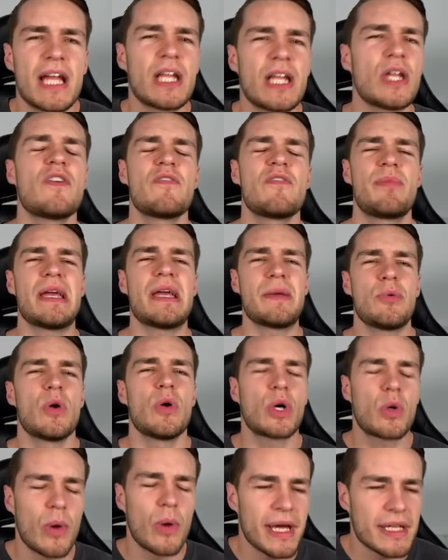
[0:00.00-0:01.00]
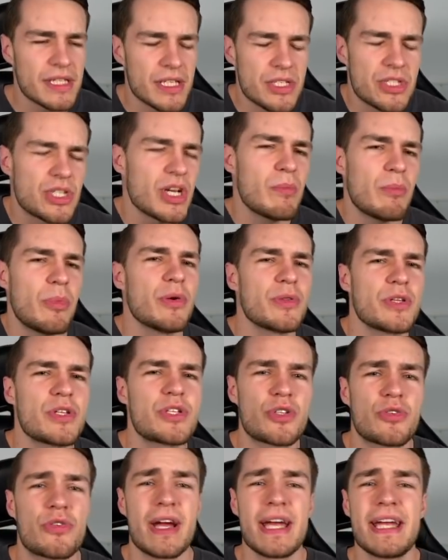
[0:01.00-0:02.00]
a lot of people were quick to jump on the
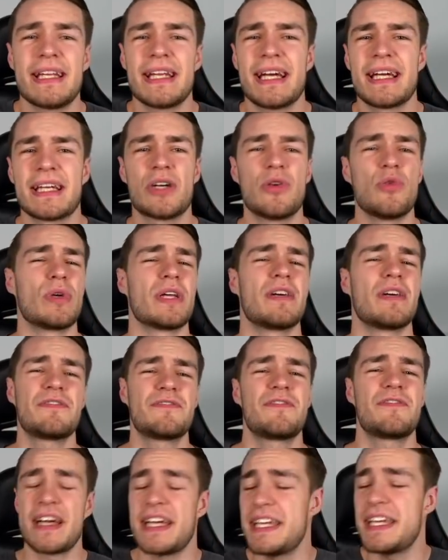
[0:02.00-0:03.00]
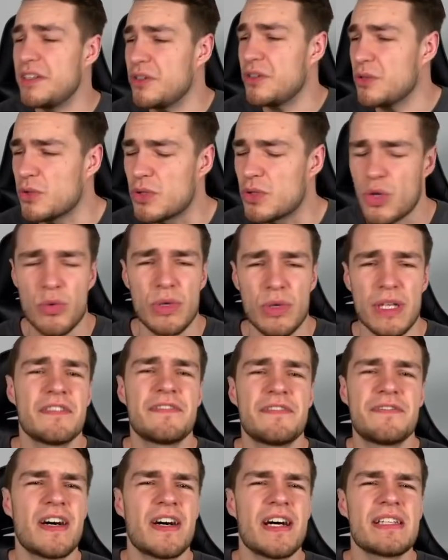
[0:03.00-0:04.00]
train and call it fake or call it
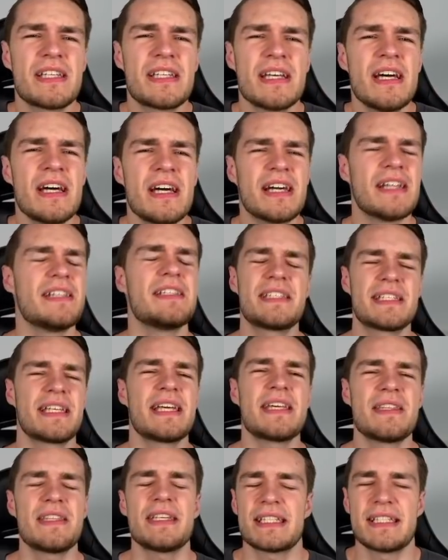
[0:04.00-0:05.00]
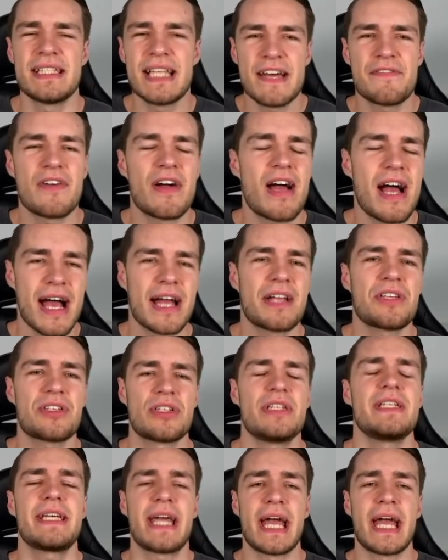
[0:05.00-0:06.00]
FUD and say this never
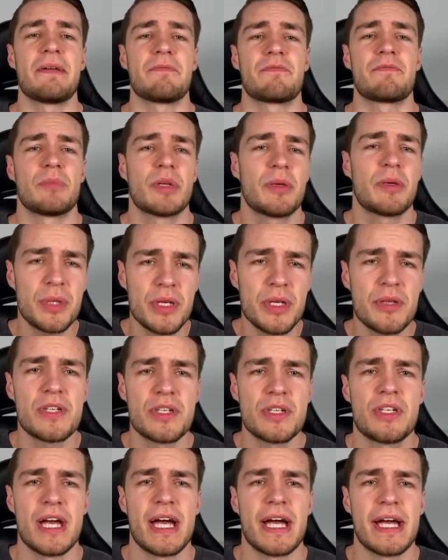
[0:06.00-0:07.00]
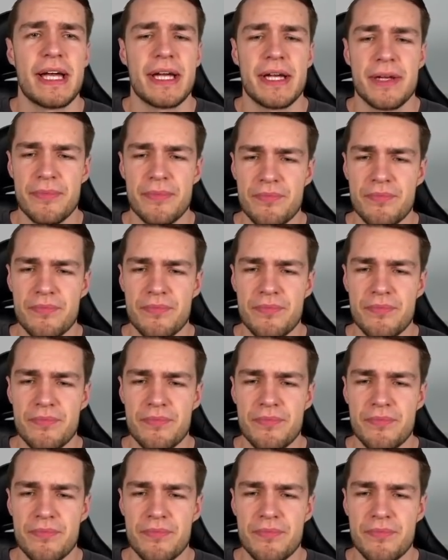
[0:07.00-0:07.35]
actually came from ComputerShare.